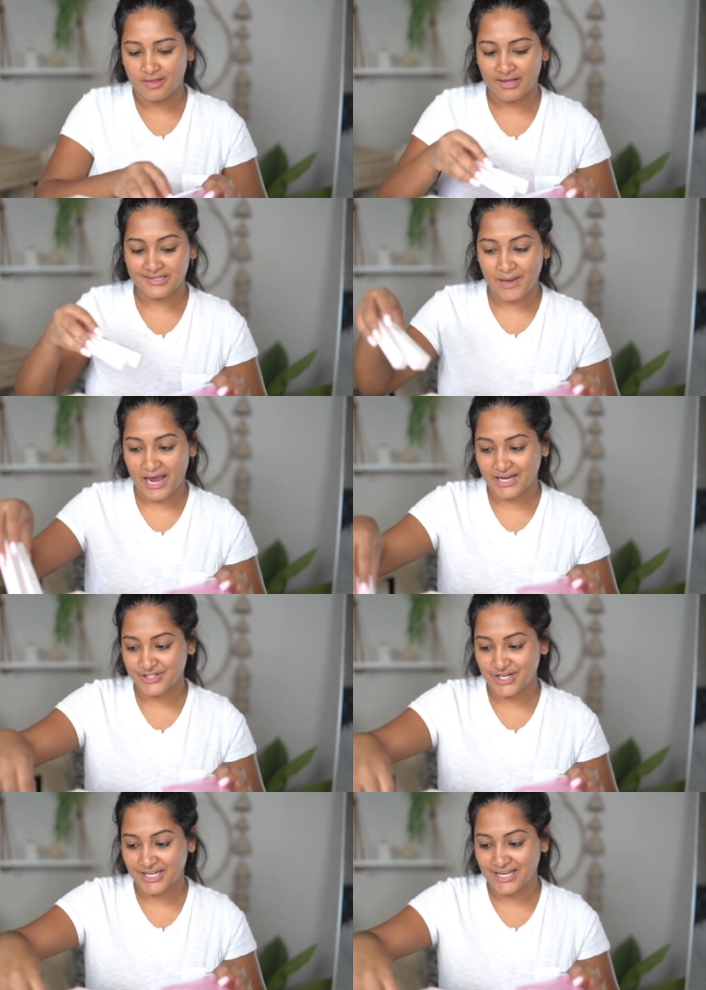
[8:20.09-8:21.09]
This
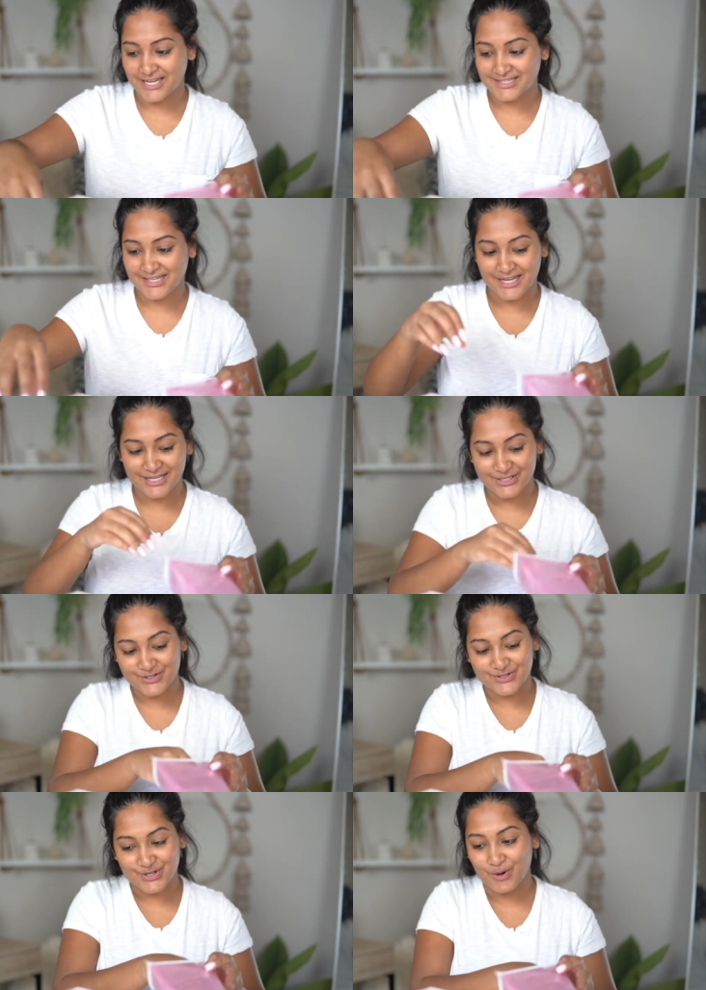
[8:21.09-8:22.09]
packaging is
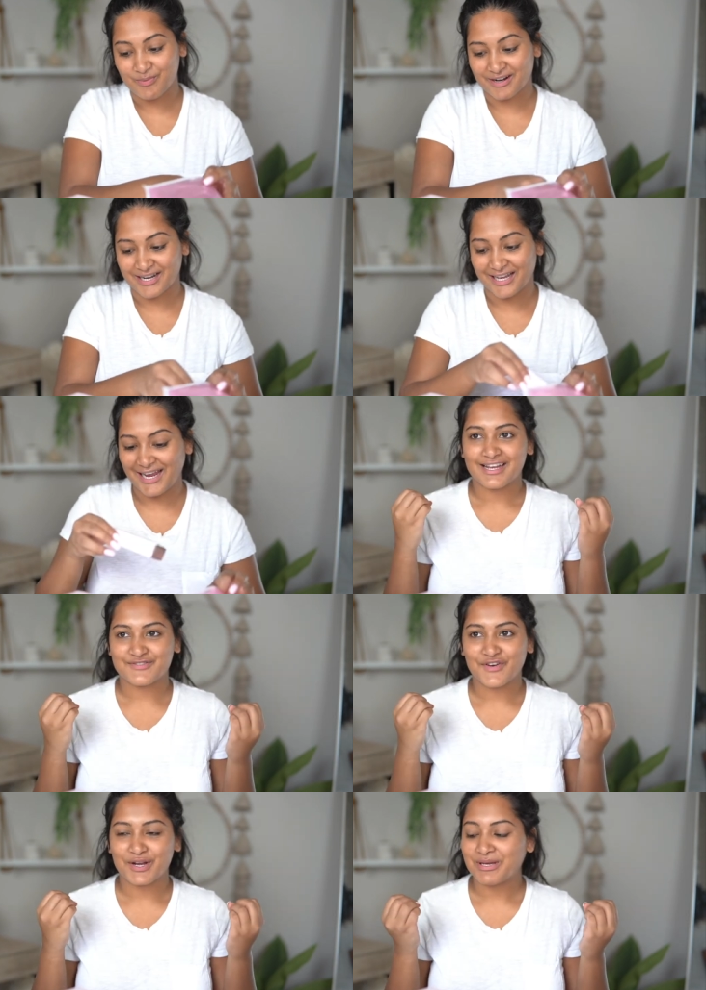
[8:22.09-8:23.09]
so pretty.
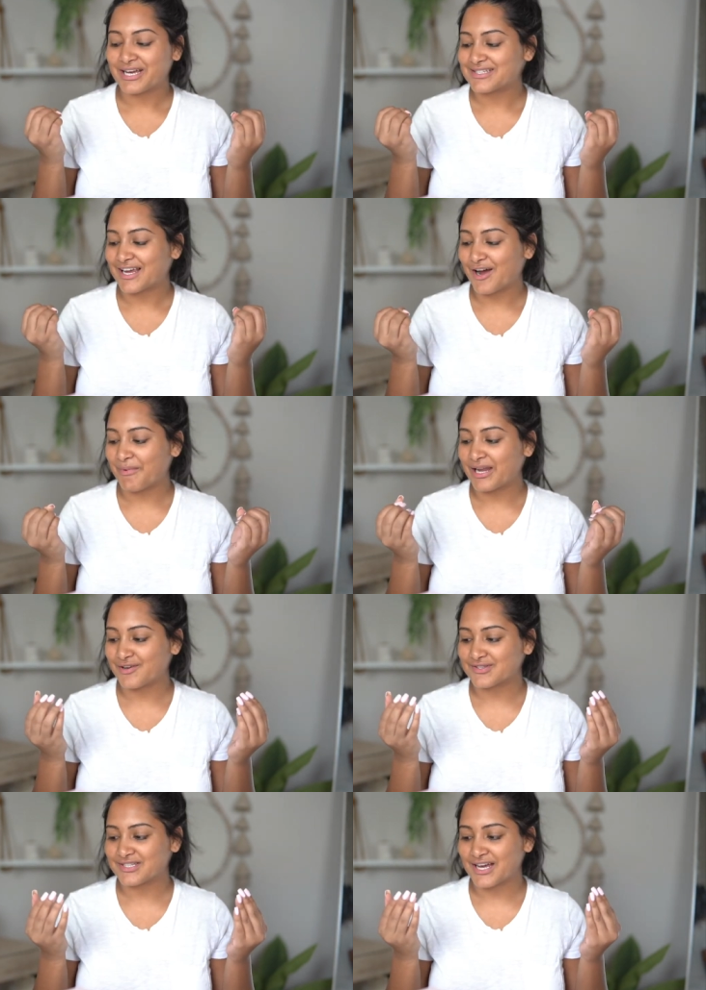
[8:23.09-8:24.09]
It's funny because I got my
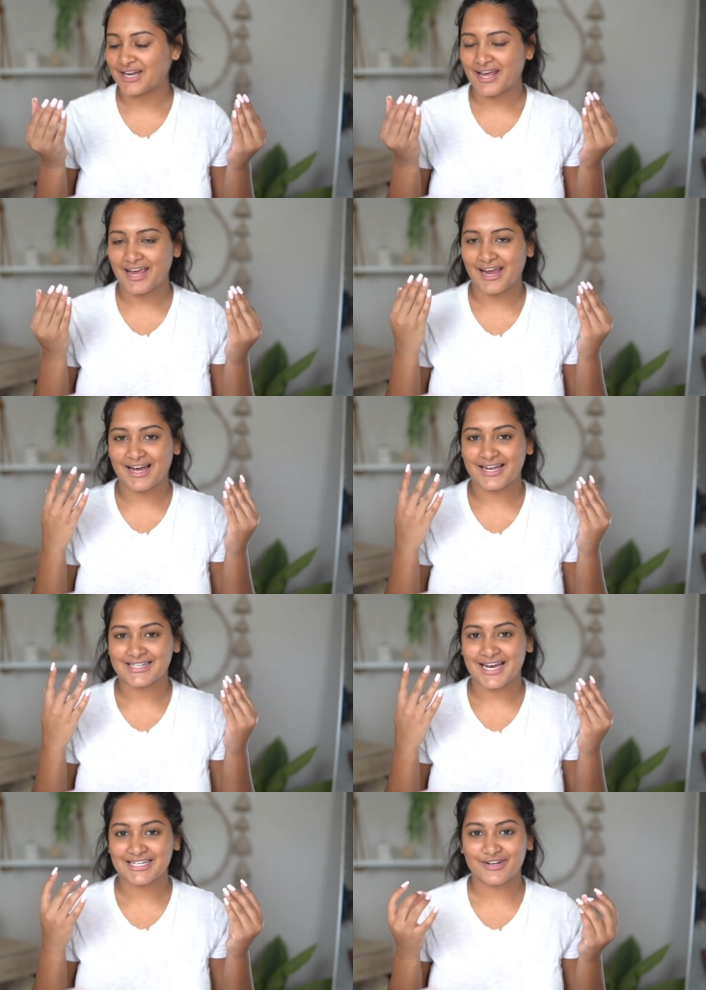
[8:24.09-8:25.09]
nails done and
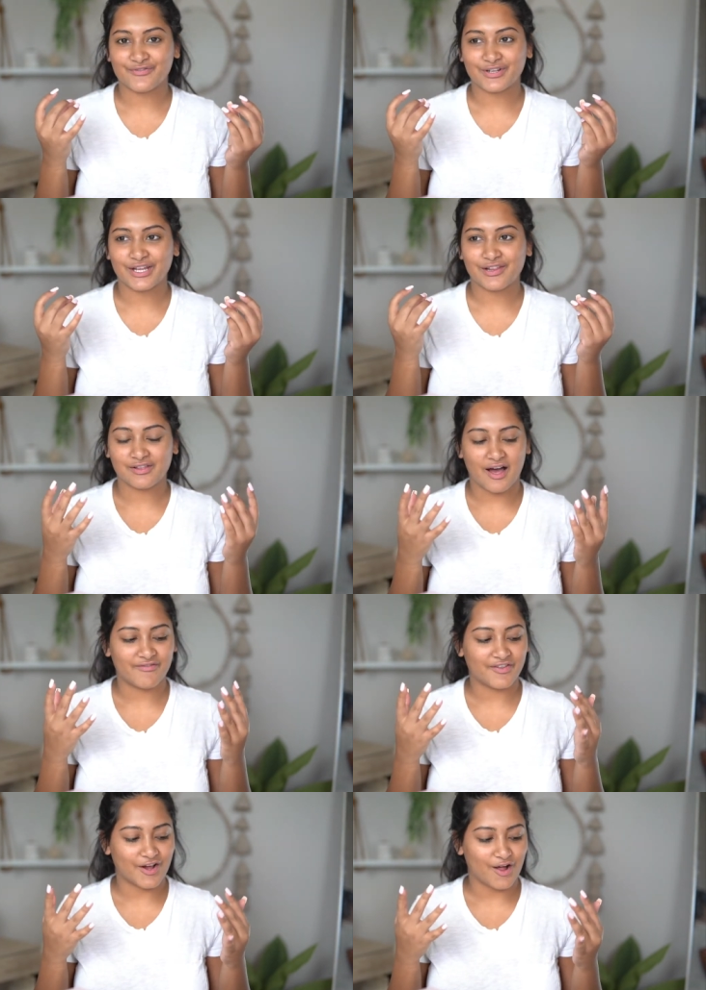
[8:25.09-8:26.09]
I didn't really
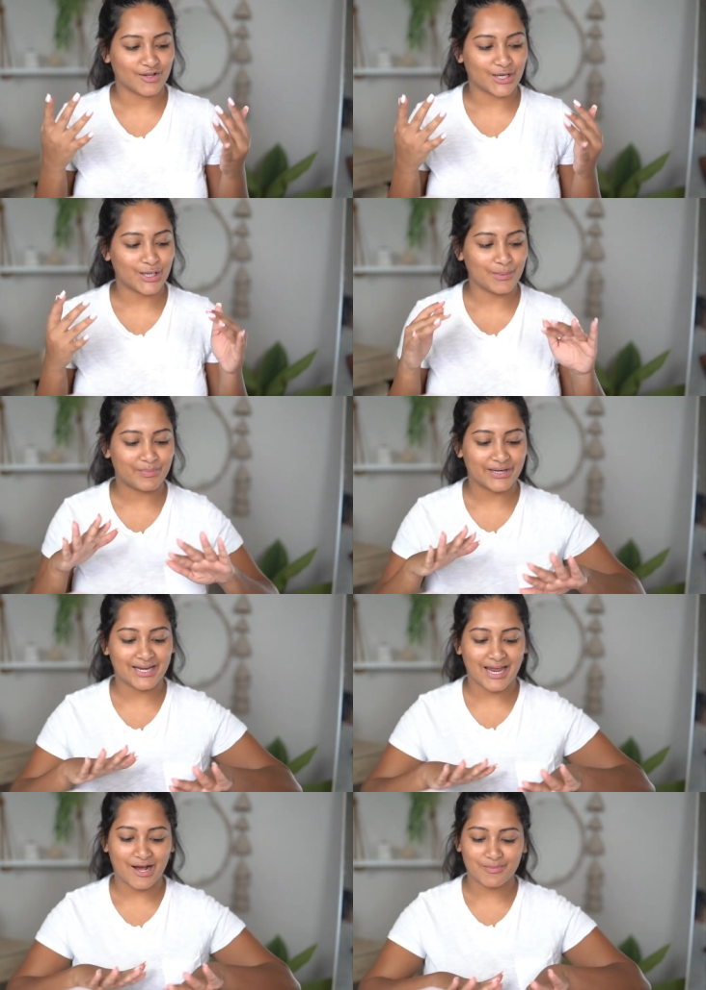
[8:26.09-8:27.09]
love the color, but
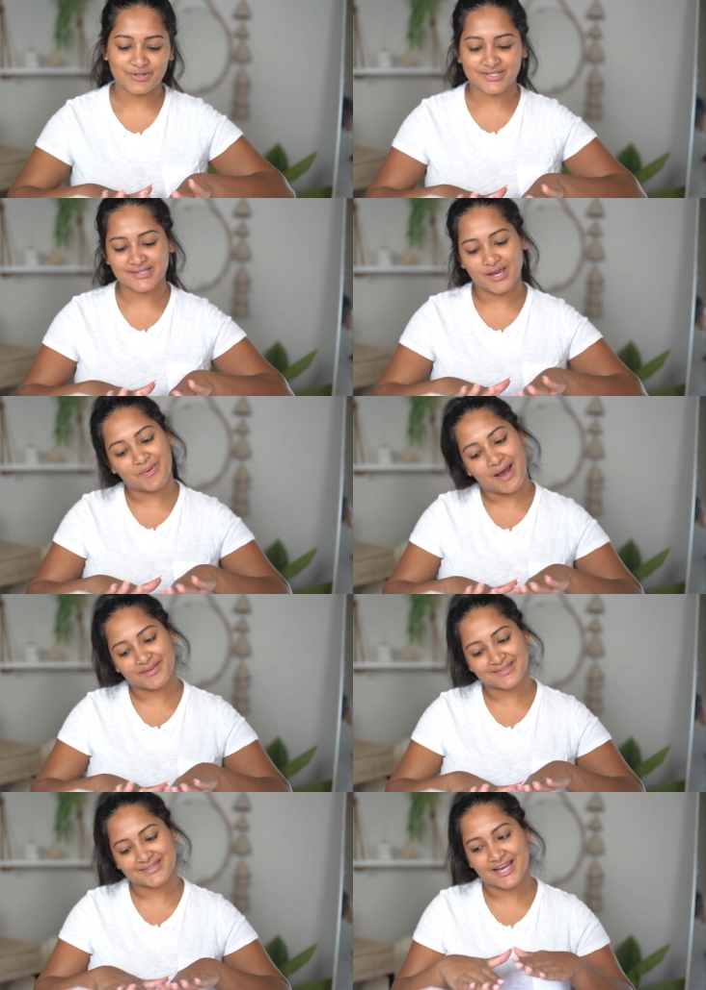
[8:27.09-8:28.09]
now I'm just like, wow,
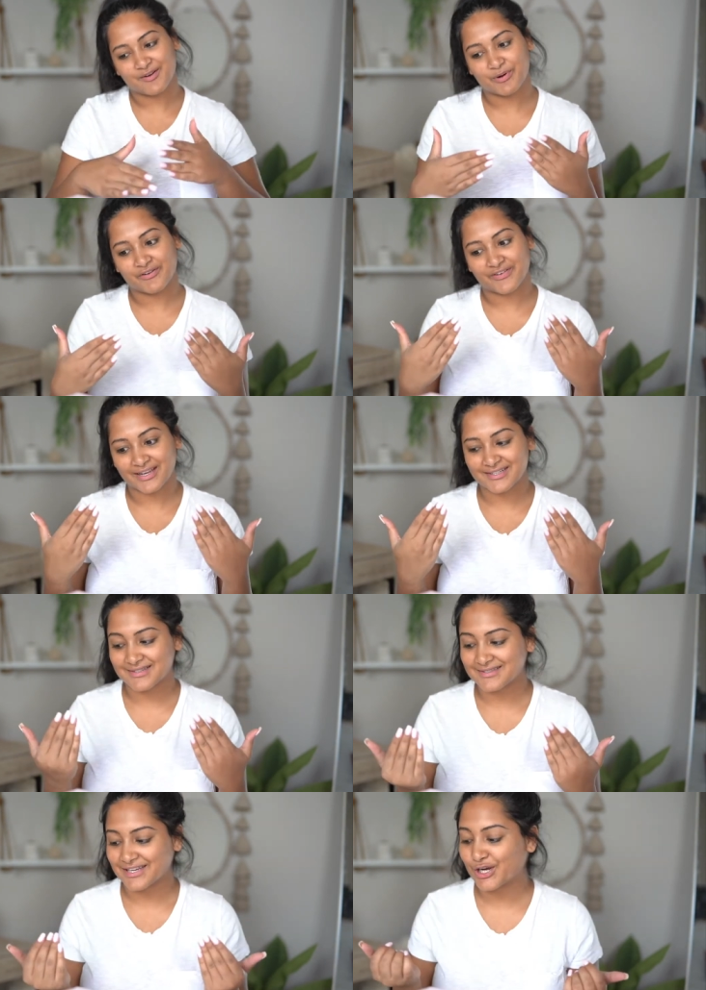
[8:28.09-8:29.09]
this is kind of perfect, because
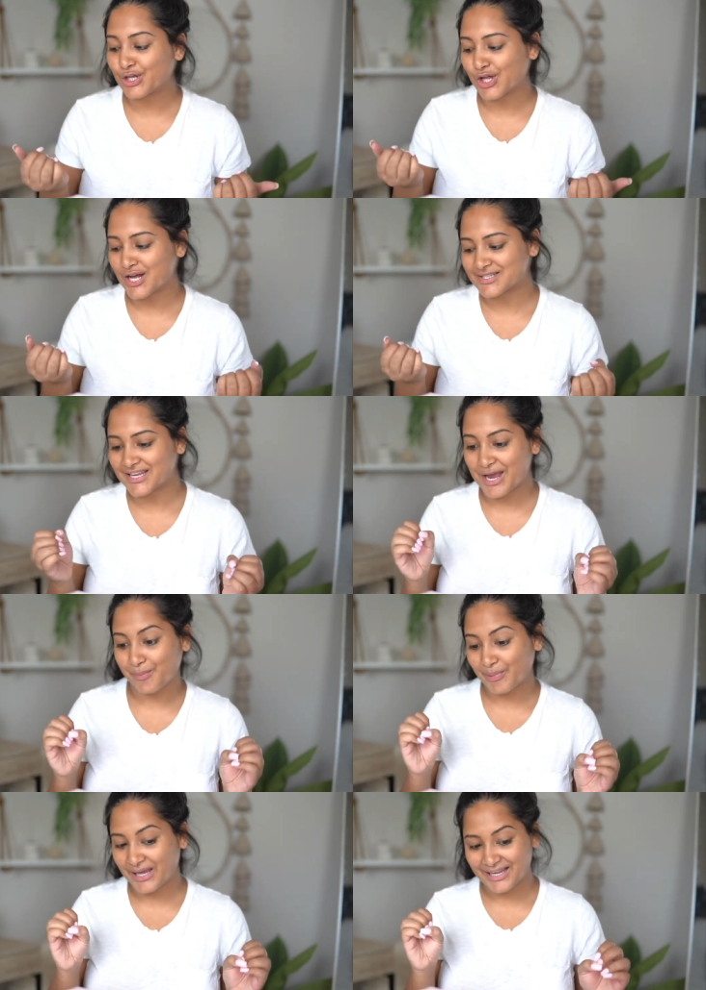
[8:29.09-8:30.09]
it's like a Glossier
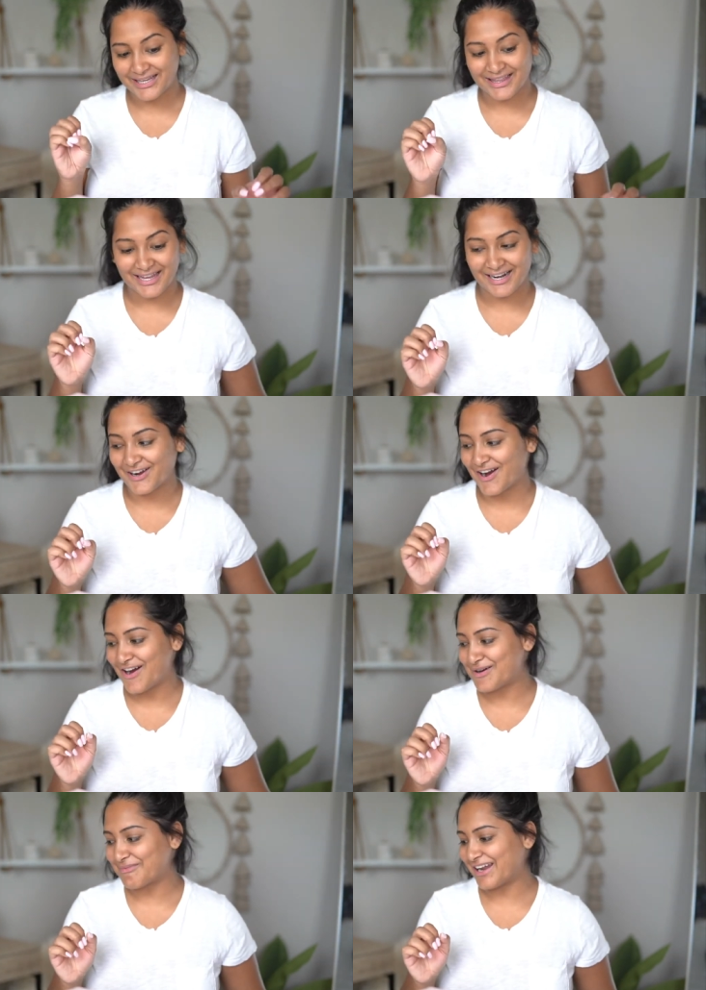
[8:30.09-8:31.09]
pink that I
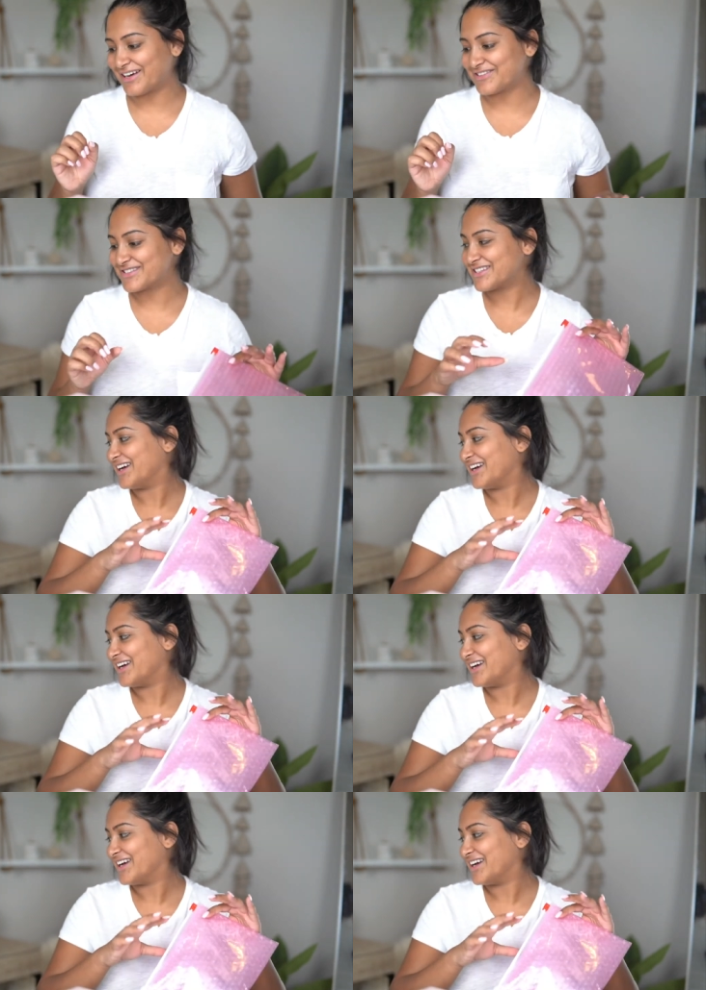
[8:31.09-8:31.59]
got on my nails.